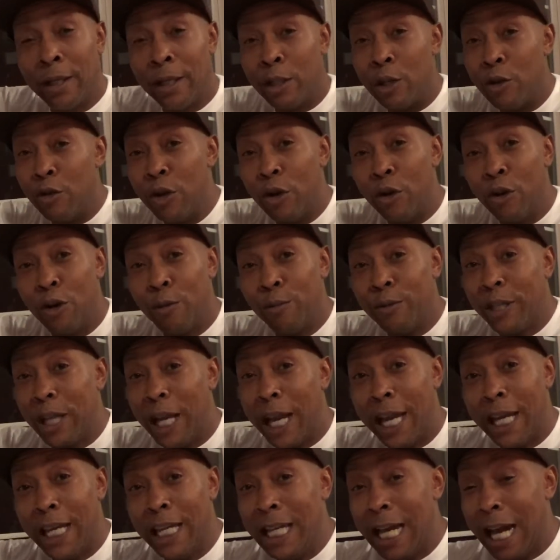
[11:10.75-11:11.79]
You know what I'm
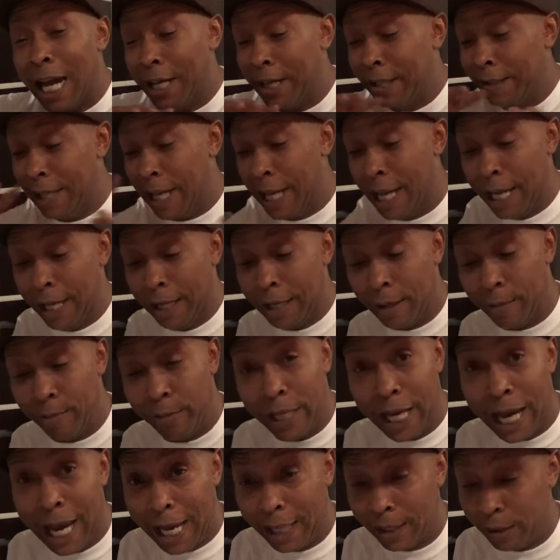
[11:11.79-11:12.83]
saying? He got his income
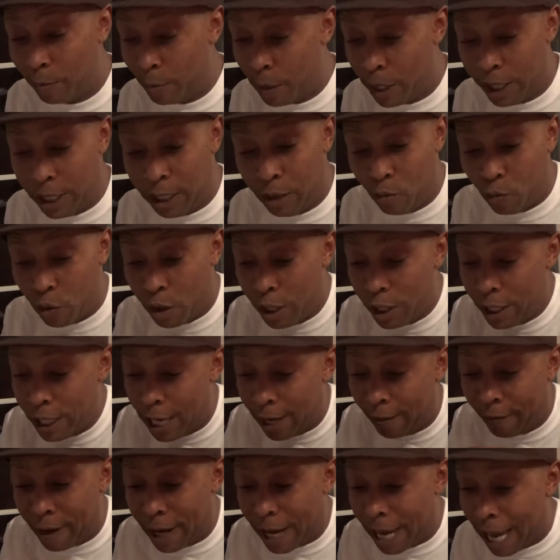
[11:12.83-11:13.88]
tax money,
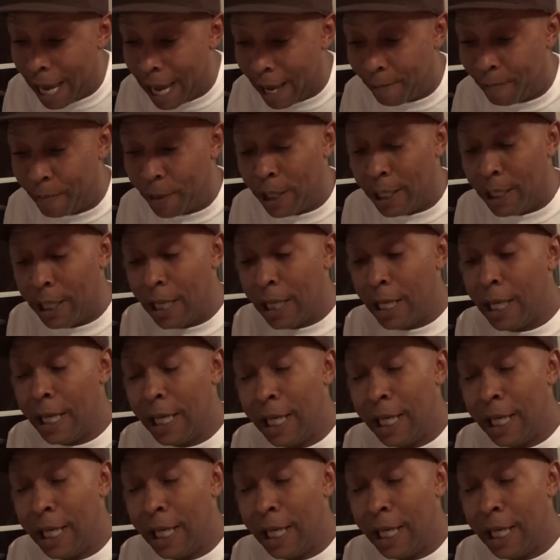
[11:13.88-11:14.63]
whatever happened,